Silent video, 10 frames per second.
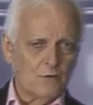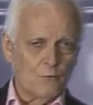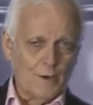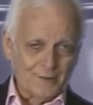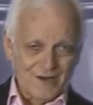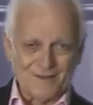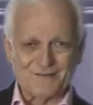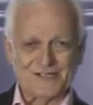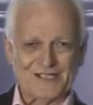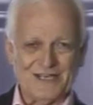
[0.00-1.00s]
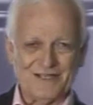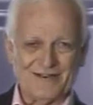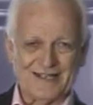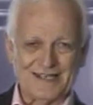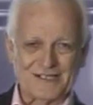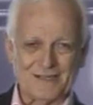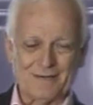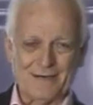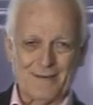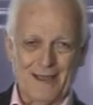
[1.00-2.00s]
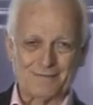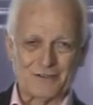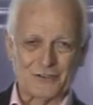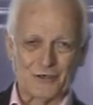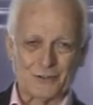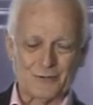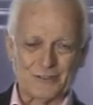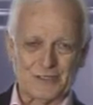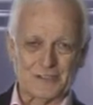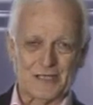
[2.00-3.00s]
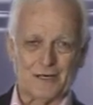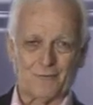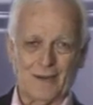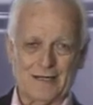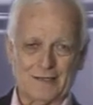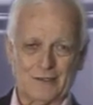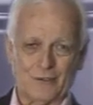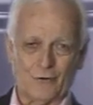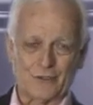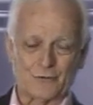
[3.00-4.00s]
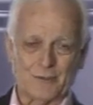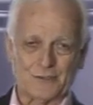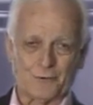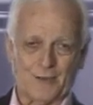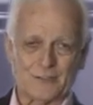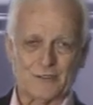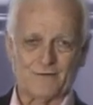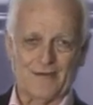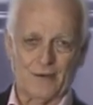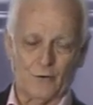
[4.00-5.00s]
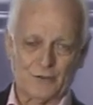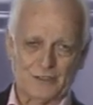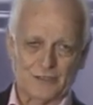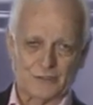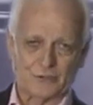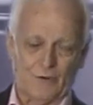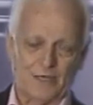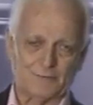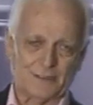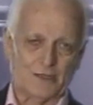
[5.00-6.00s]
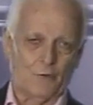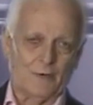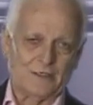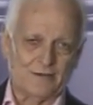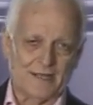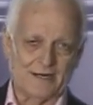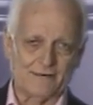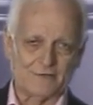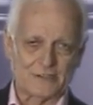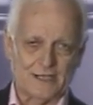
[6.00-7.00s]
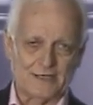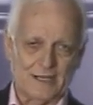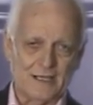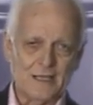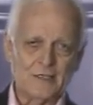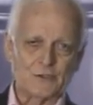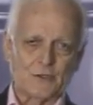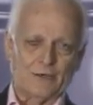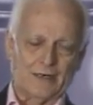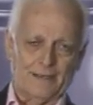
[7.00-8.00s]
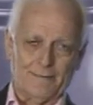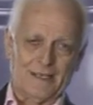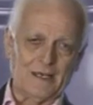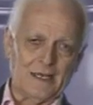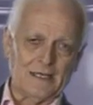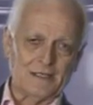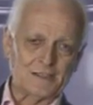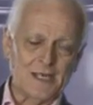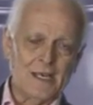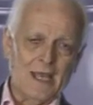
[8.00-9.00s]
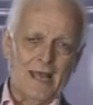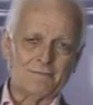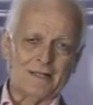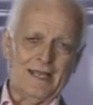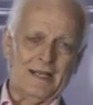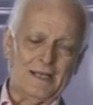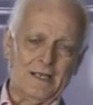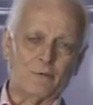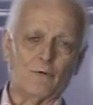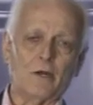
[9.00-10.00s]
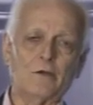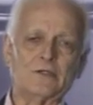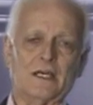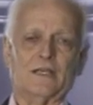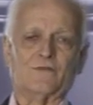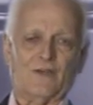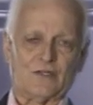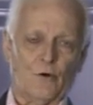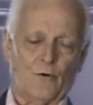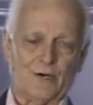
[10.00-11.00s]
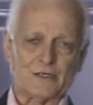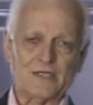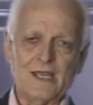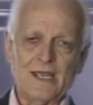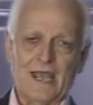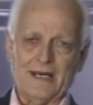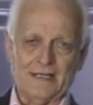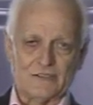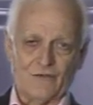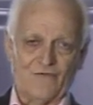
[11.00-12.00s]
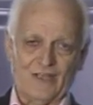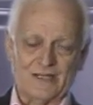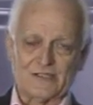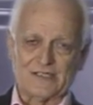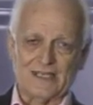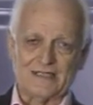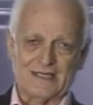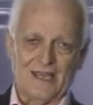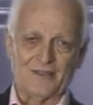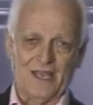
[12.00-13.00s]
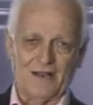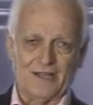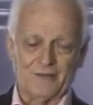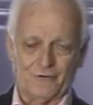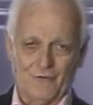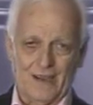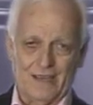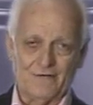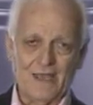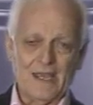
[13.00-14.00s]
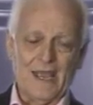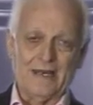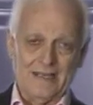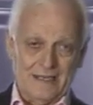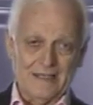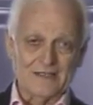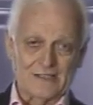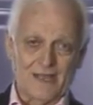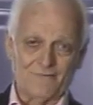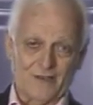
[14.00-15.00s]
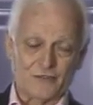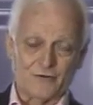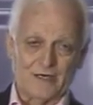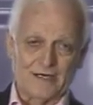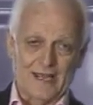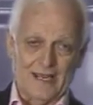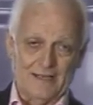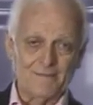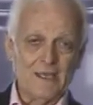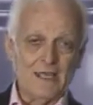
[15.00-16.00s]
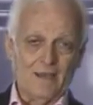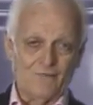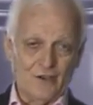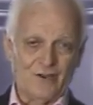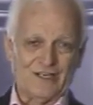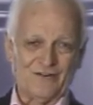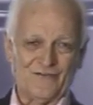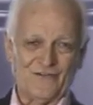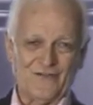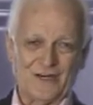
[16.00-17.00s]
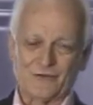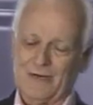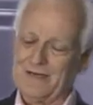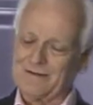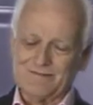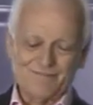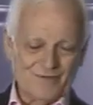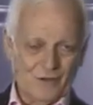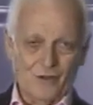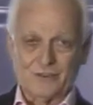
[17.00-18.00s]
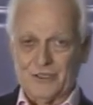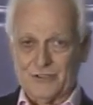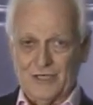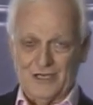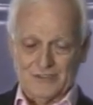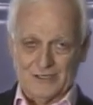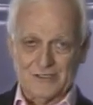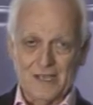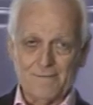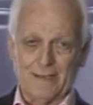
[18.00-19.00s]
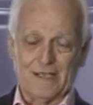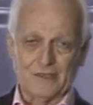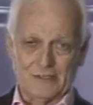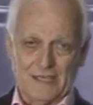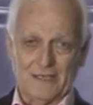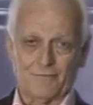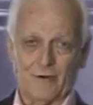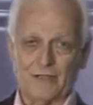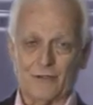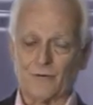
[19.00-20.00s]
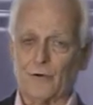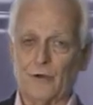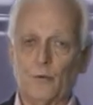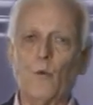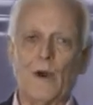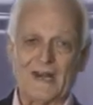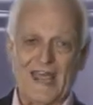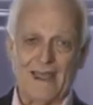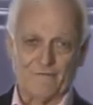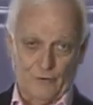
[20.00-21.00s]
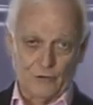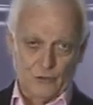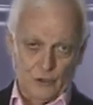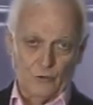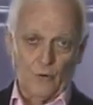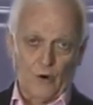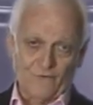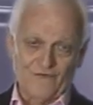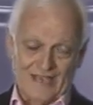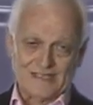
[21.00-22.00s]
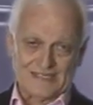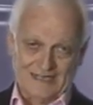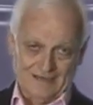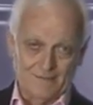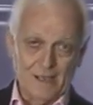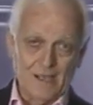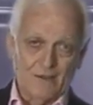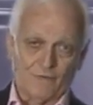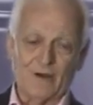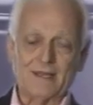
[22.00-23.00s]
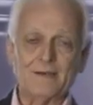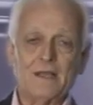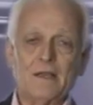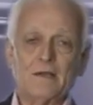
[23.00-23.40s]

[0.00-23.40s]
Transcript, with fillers: We would love to see you at Gethsemane Baptist Church. We just celebrated the glorious resurrection of our Lord Jesus Christ, but don't we do that every Sunday? Certainly, because I'm glad He arose and He's victorious and He's defeated sin, death, hell, and the grave, and He is our victory today. If you're looking for victory, look to Jesus because He can bring you through whatever you are facing. Friend,